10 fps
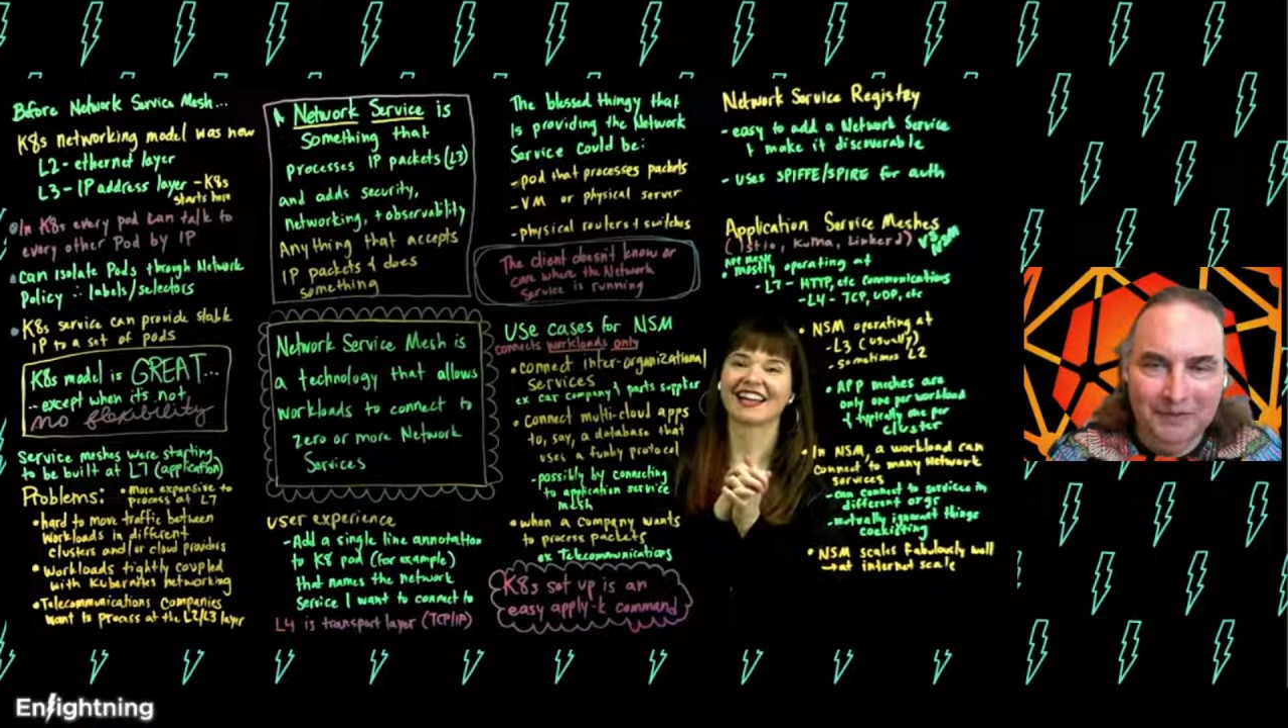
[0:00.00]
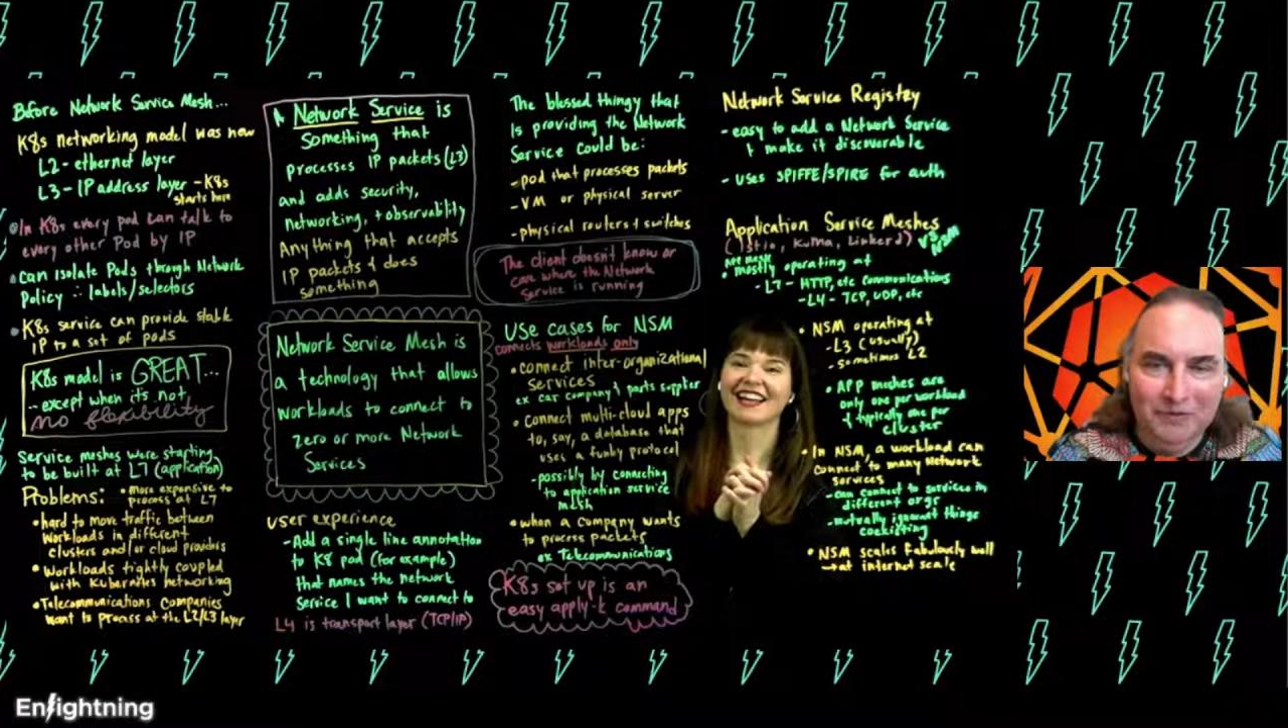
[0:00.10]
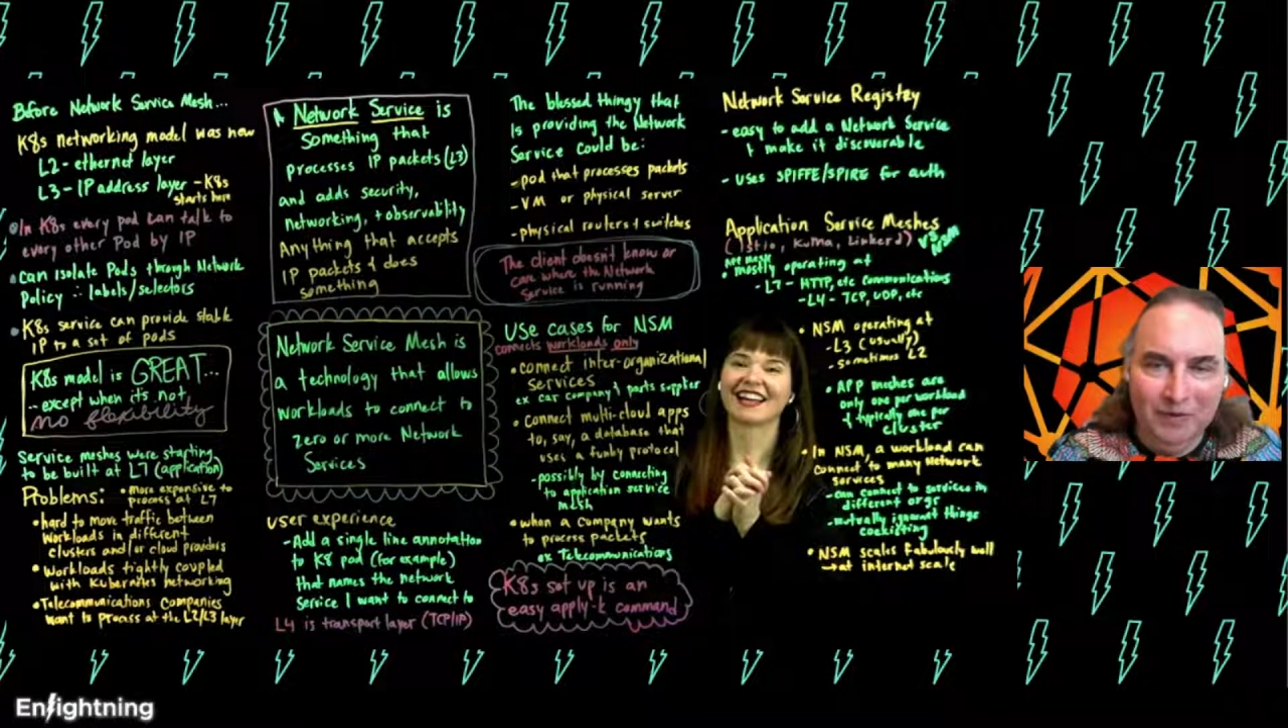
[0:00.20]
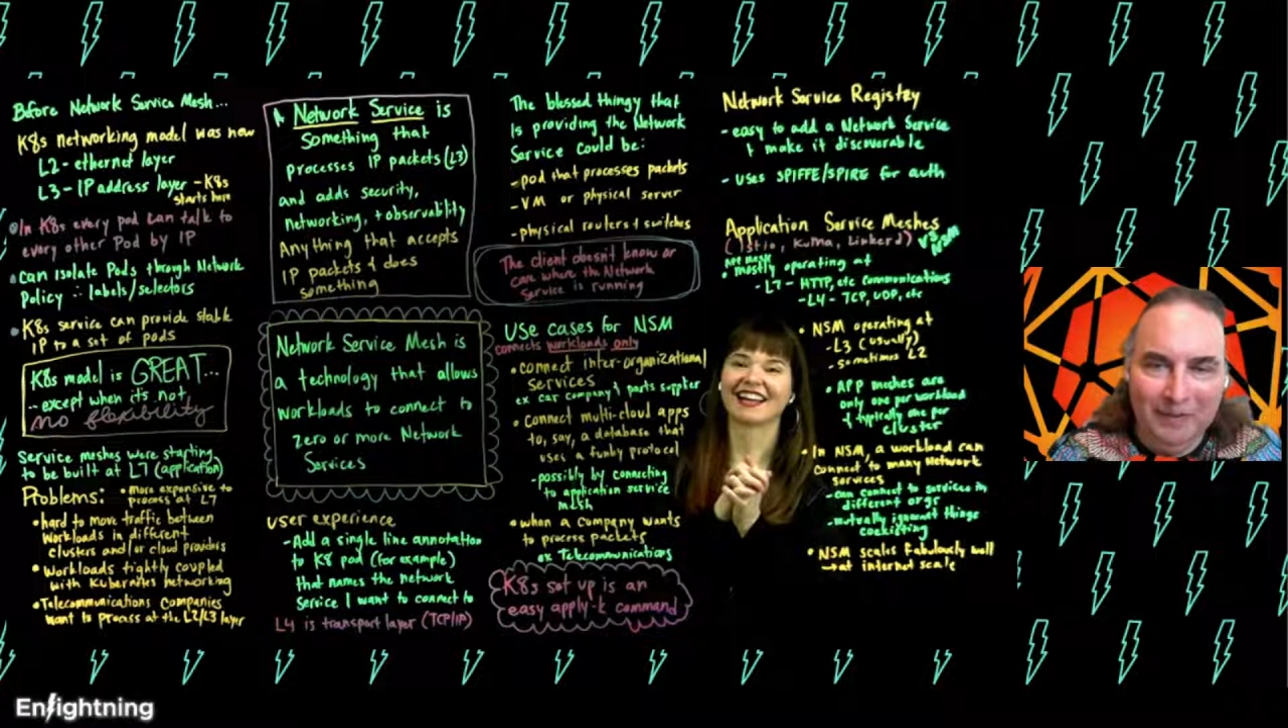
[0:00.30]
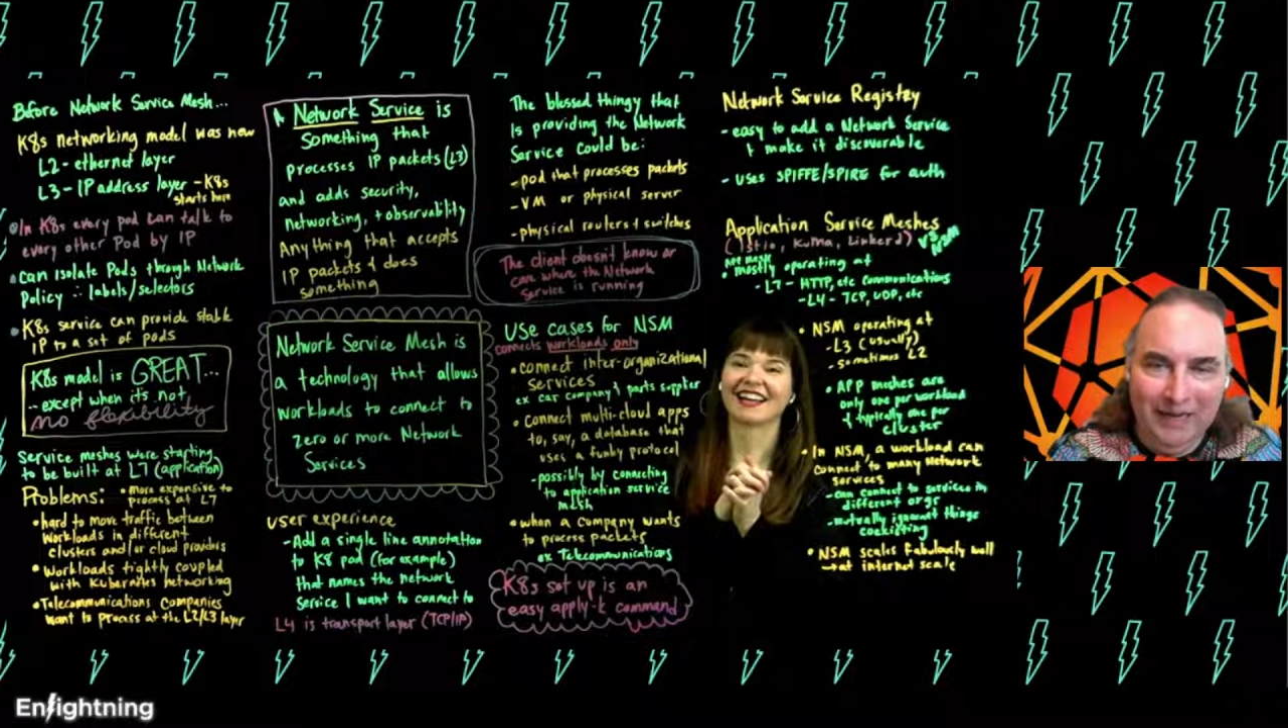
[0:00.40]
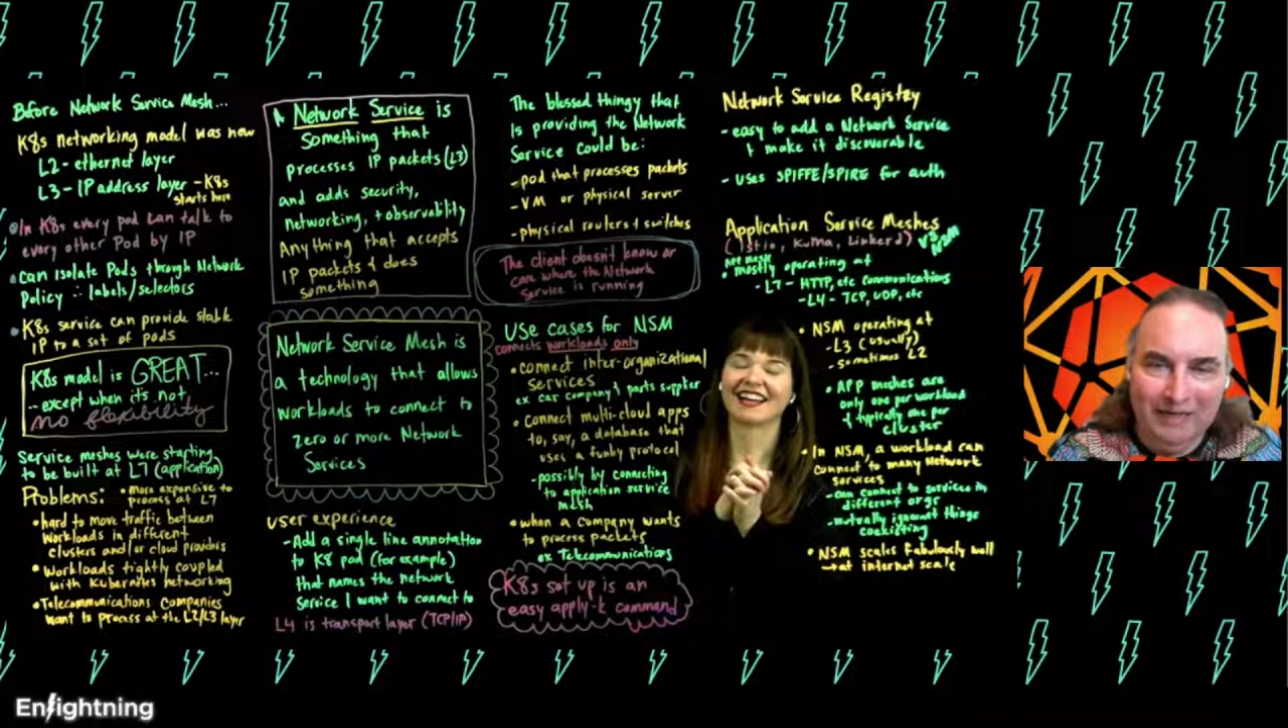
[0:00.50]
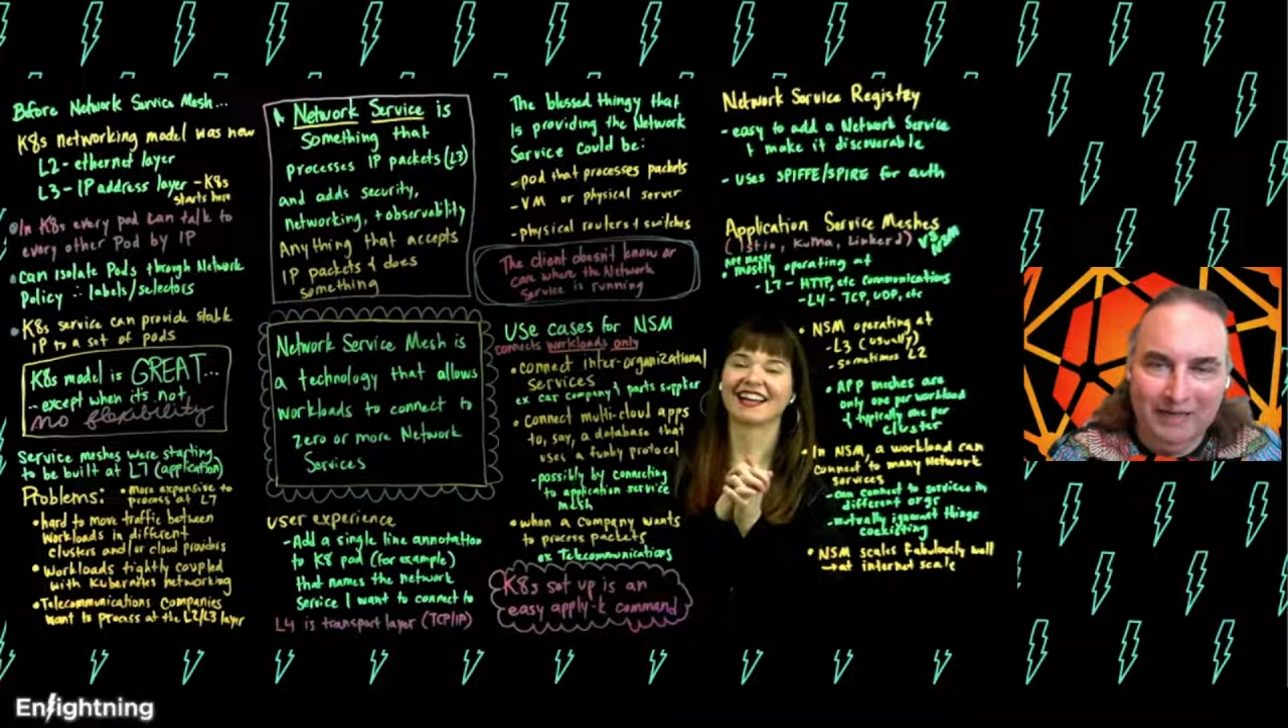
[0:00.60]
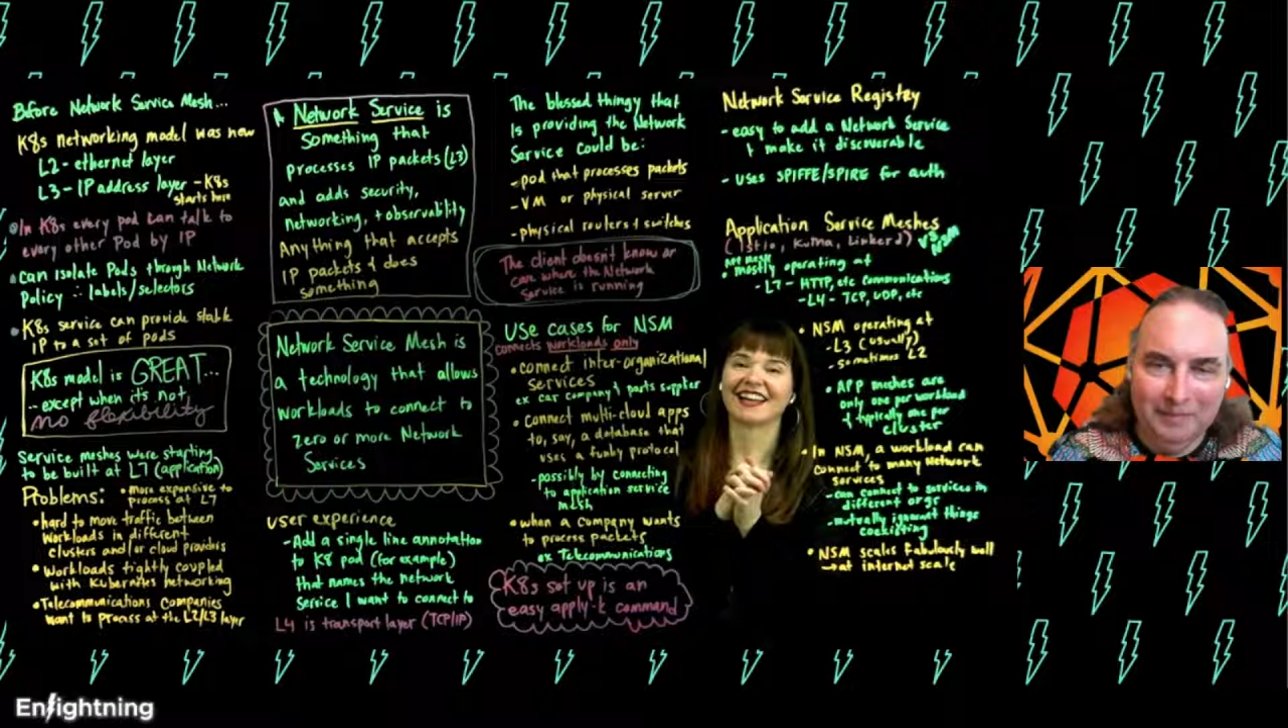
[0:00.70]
to a packet.